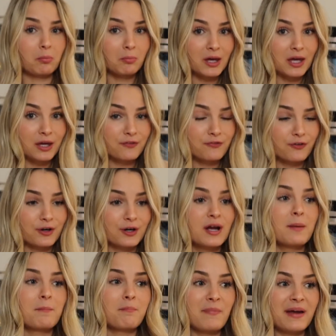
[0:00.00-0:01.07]
me
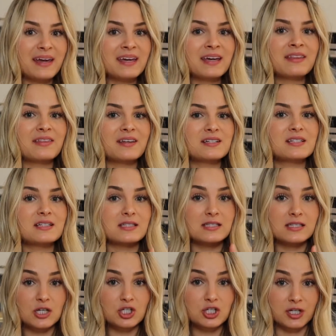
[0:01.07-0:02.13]
for making the
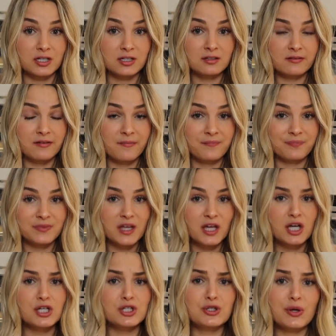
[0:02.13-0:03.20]
decision
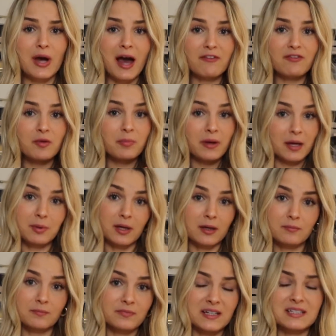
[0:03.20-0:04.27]
to have a
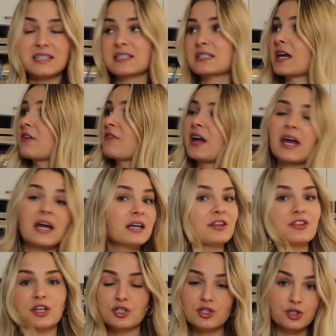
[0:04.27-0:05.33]
baby? That doesn't have
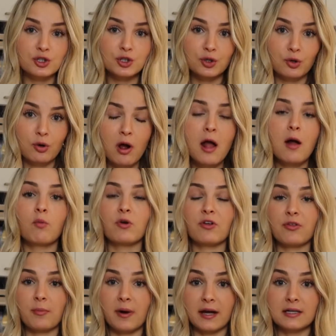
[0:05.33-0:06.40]
anything to do
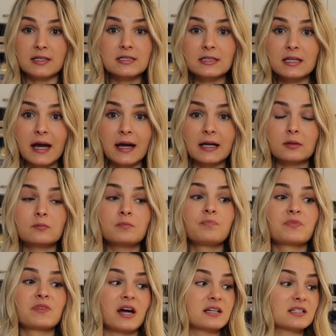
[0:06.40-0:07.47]
with my intellect.
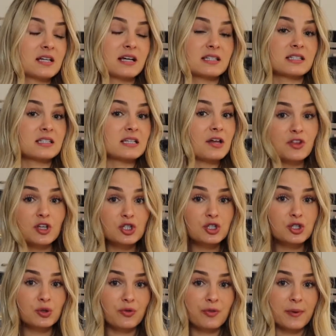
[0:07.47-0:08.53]
That has nothing to
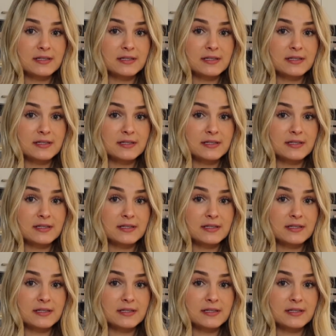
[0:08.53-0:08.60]
do with my